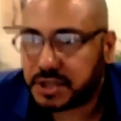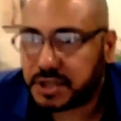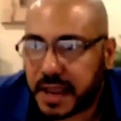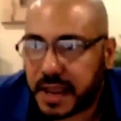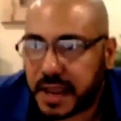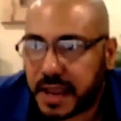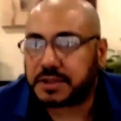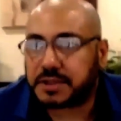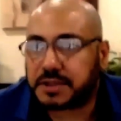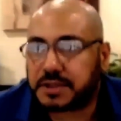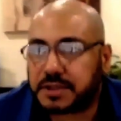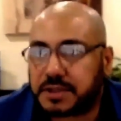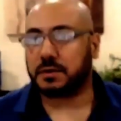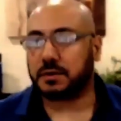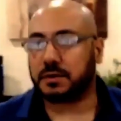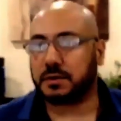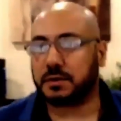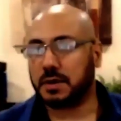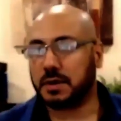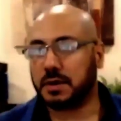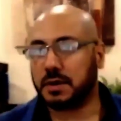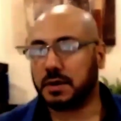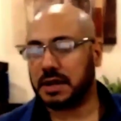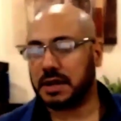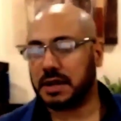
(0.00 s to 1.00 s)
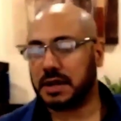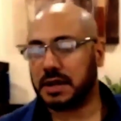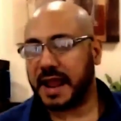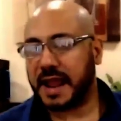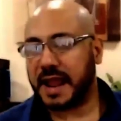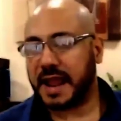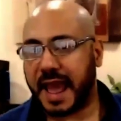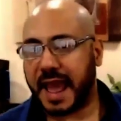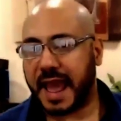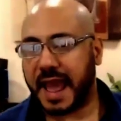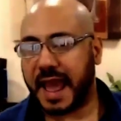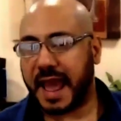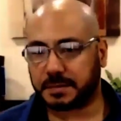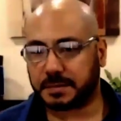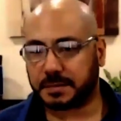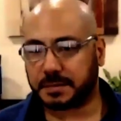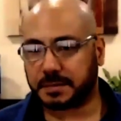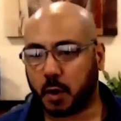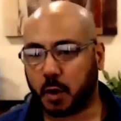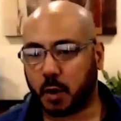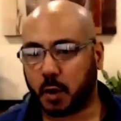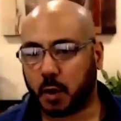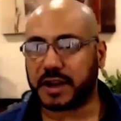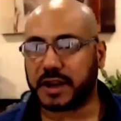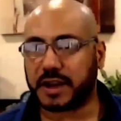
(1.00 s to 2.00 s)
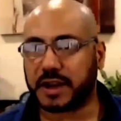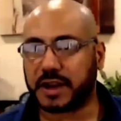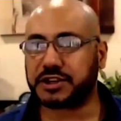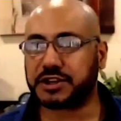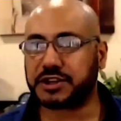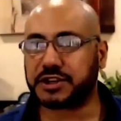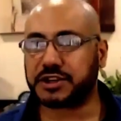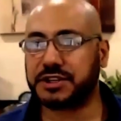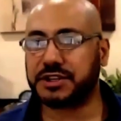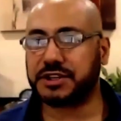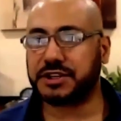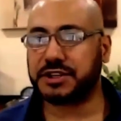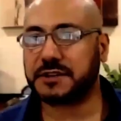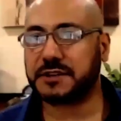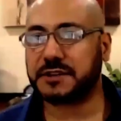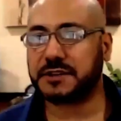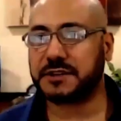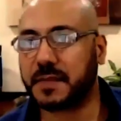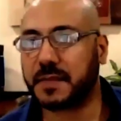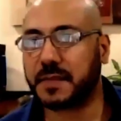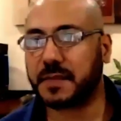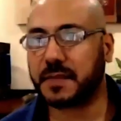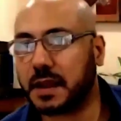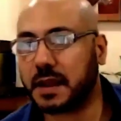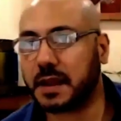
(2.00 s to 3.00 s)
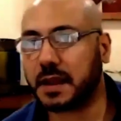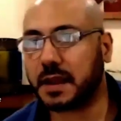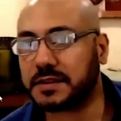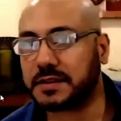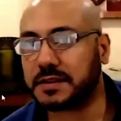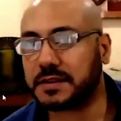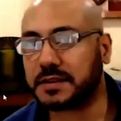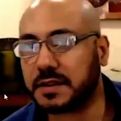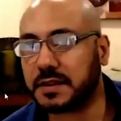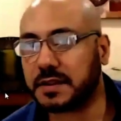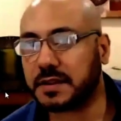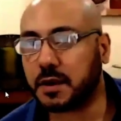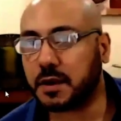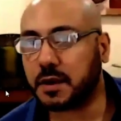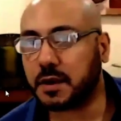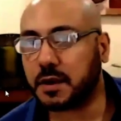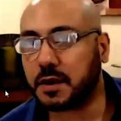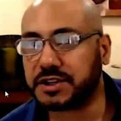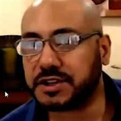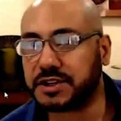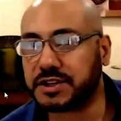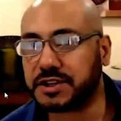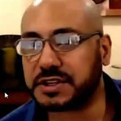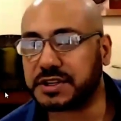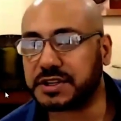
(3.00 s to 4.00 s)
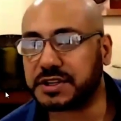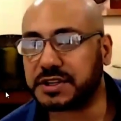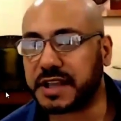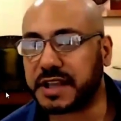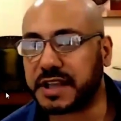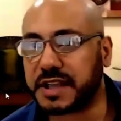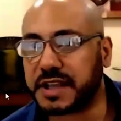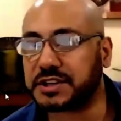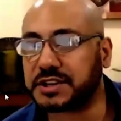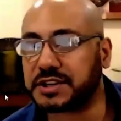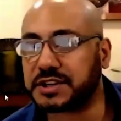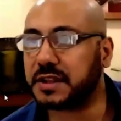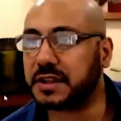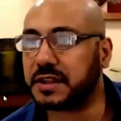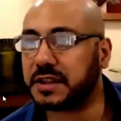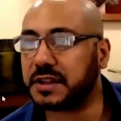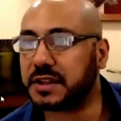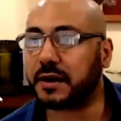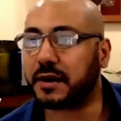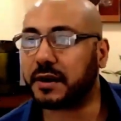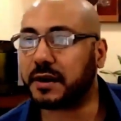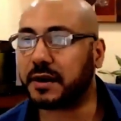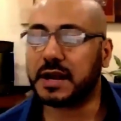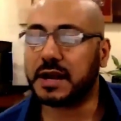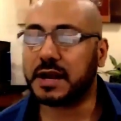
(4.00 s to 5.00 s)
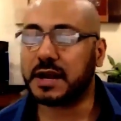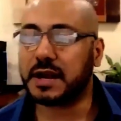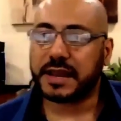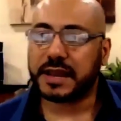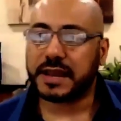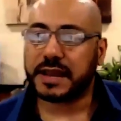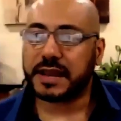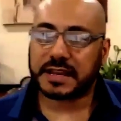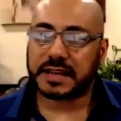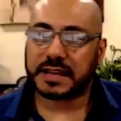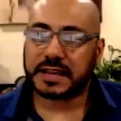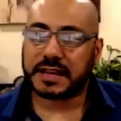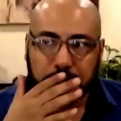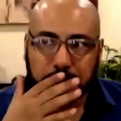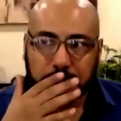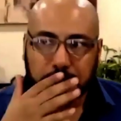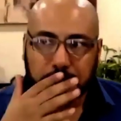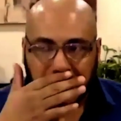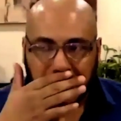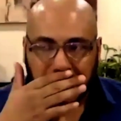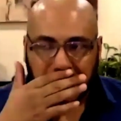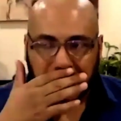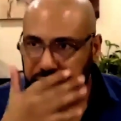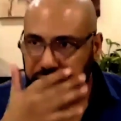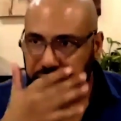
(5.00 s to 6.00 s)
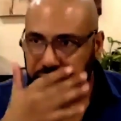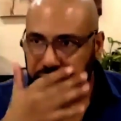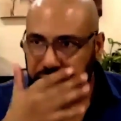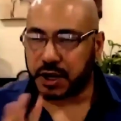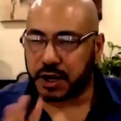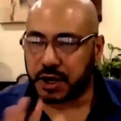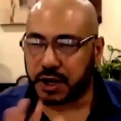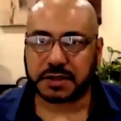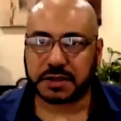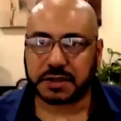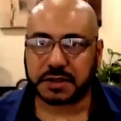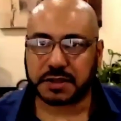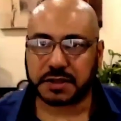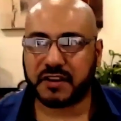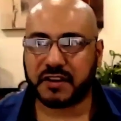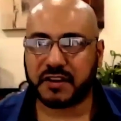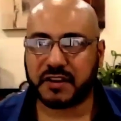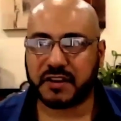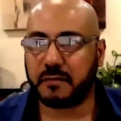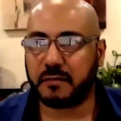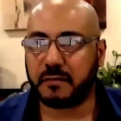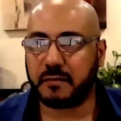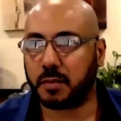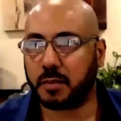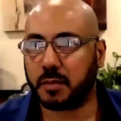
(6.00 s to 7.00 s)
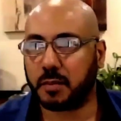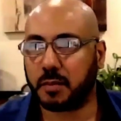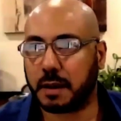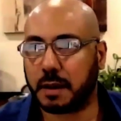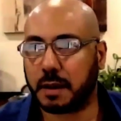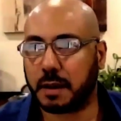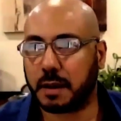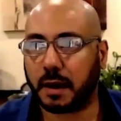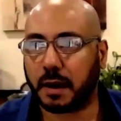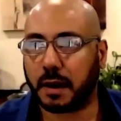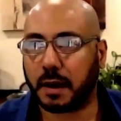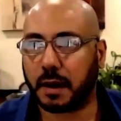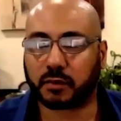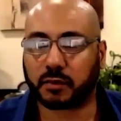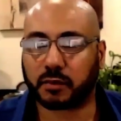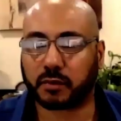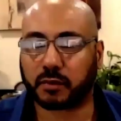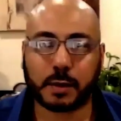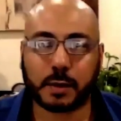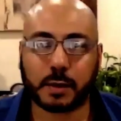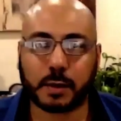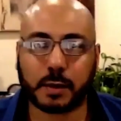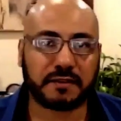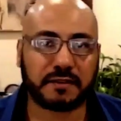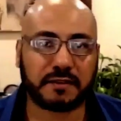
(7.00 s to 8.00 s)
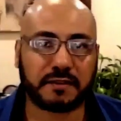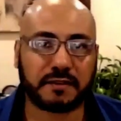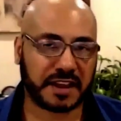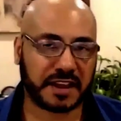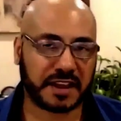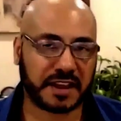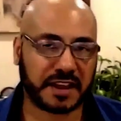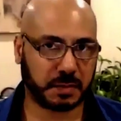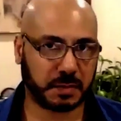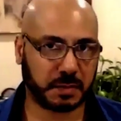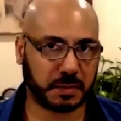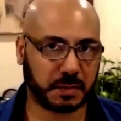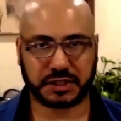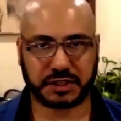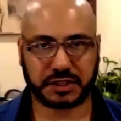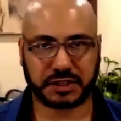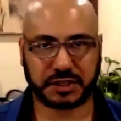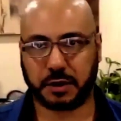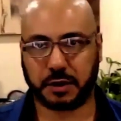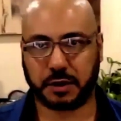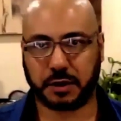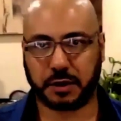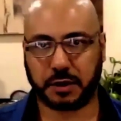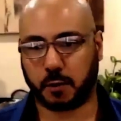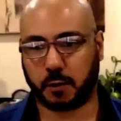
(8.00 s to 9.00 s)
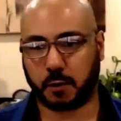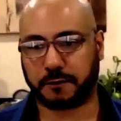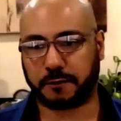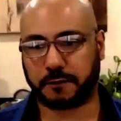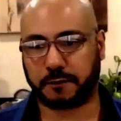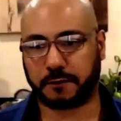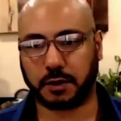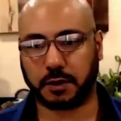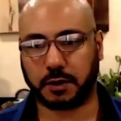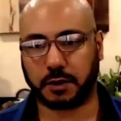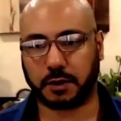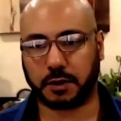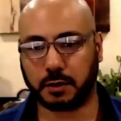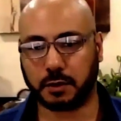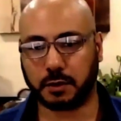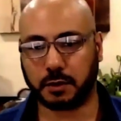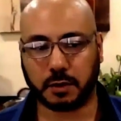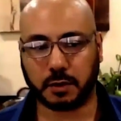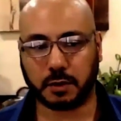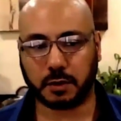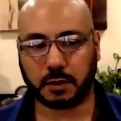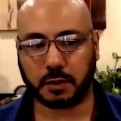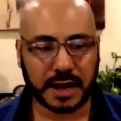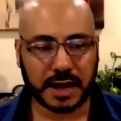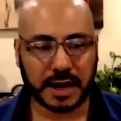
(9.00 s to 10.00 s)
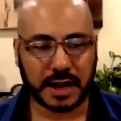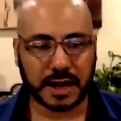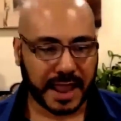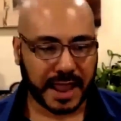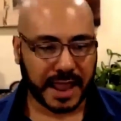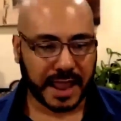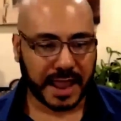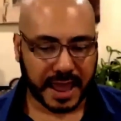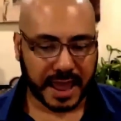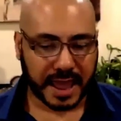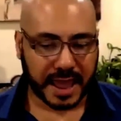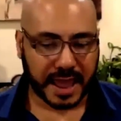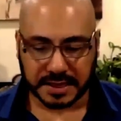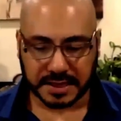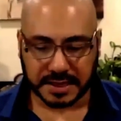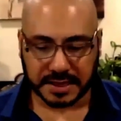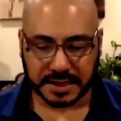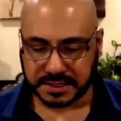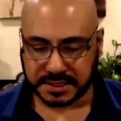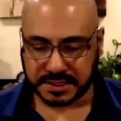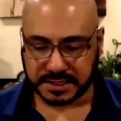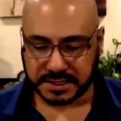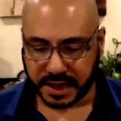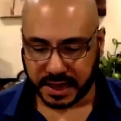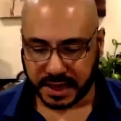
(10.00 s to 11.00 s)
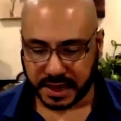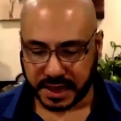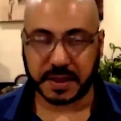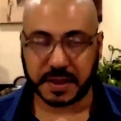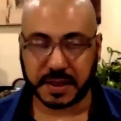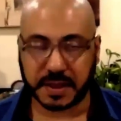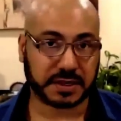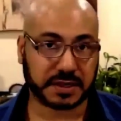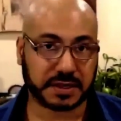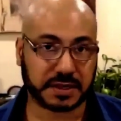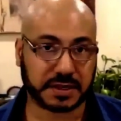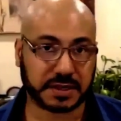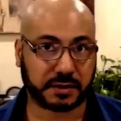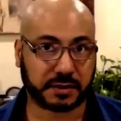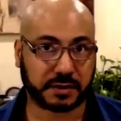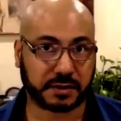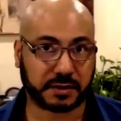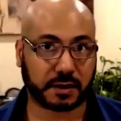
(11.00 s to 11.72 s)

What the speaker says: a chance to add some questions to the question section there, is I want to talk just a brief moment about really what Facebook is good for you as a business owner,